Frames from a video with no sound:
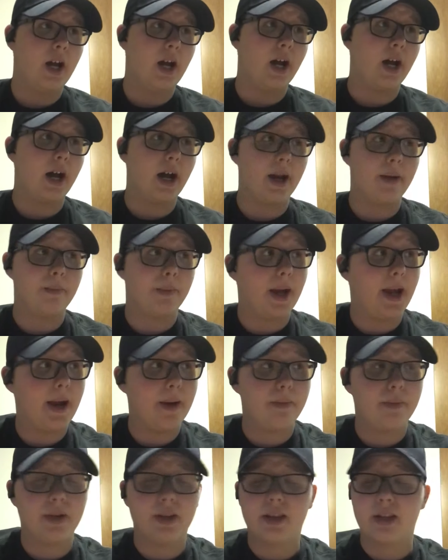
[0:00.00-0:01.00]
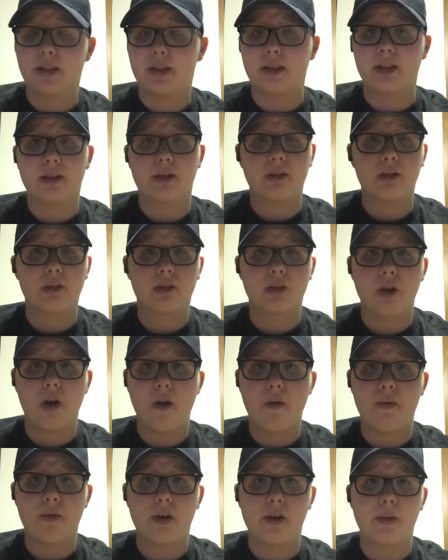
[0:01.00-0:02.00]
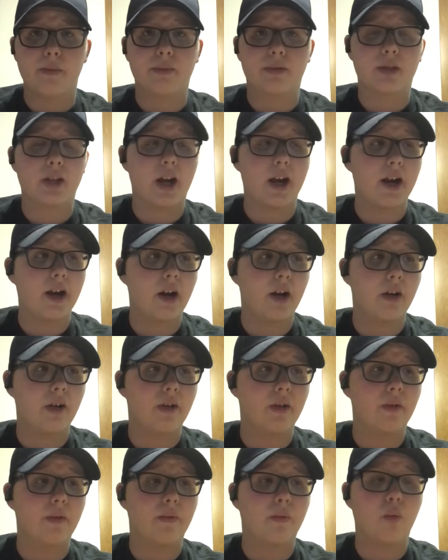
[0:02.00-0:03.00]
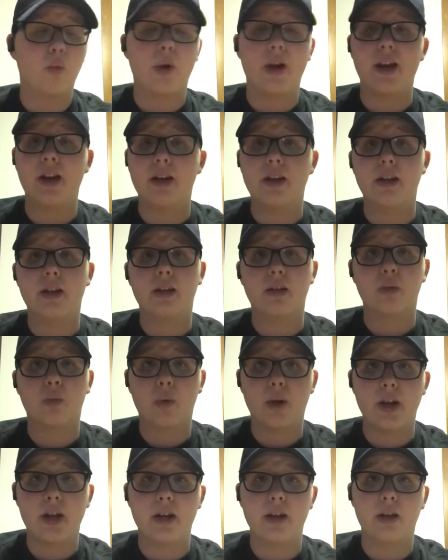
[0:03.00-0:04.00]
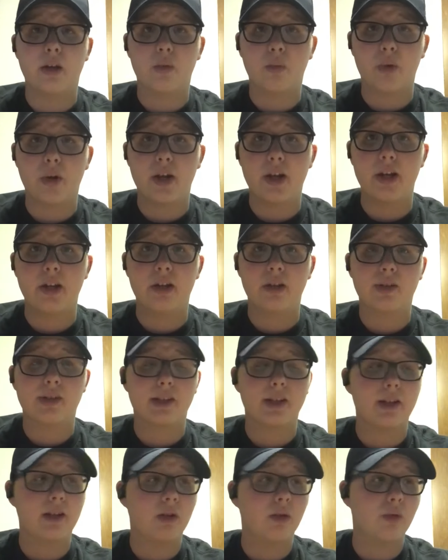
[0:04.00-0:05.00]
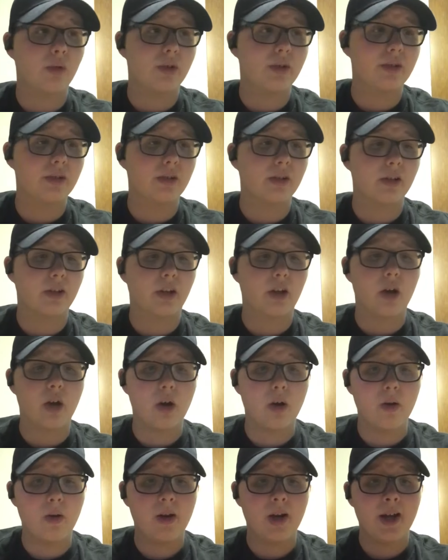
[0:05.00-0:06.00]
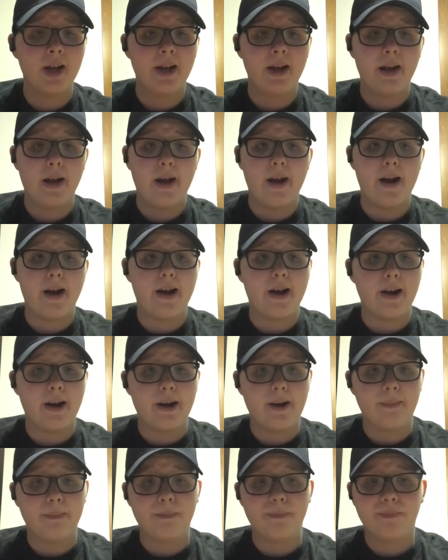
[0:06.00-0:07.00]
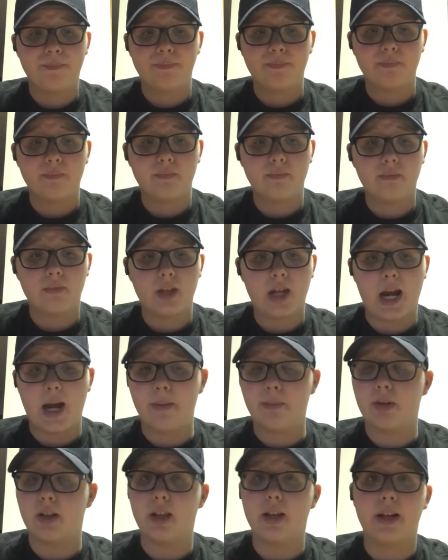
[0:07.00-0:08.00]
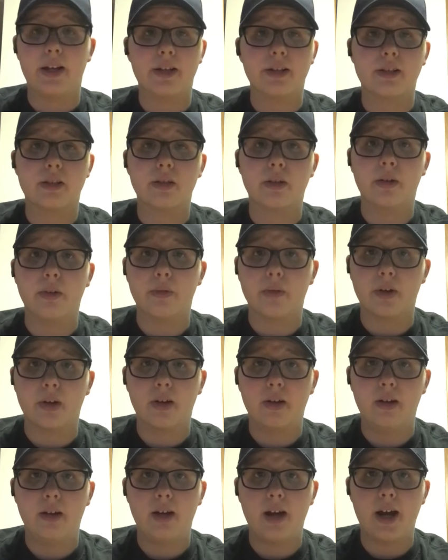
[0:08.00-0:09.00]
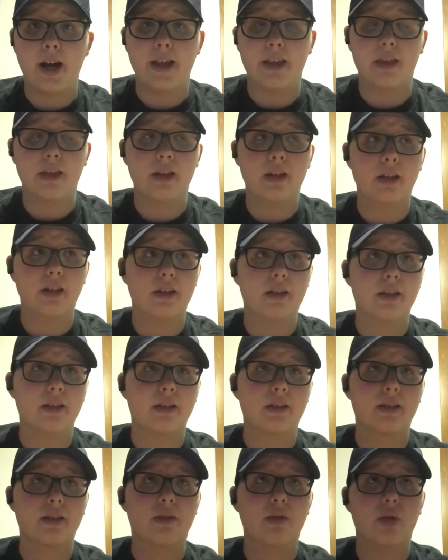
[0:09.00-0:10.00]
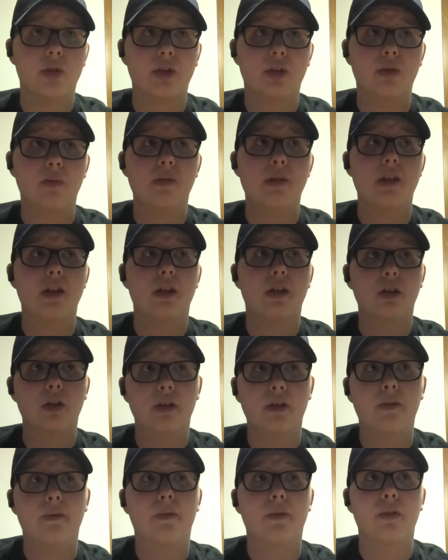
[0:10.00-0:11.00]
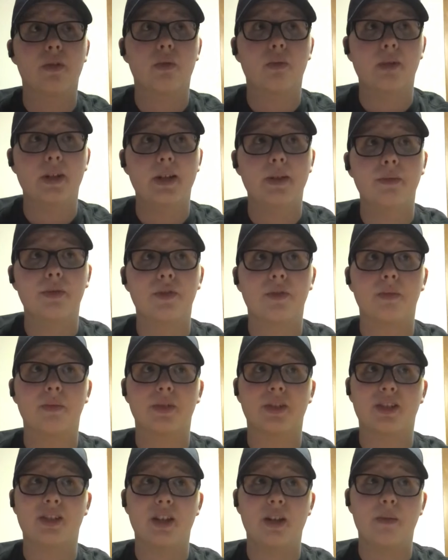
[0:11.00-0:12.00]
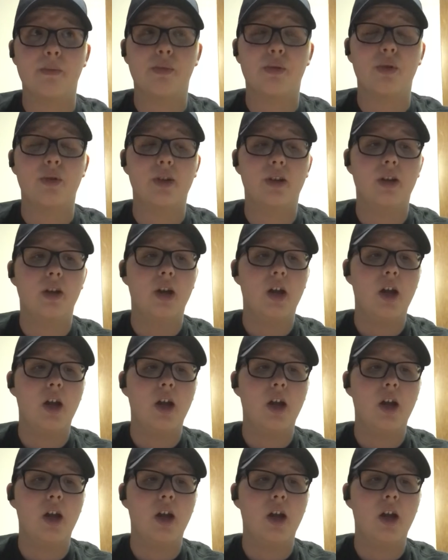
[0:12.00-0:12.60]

I'm happy that this is over. I'm tired of waiting and waiting and waiting, seeing where he's going to go. I'm glad it's over. I think this is going to be good for the Rams from the standpoint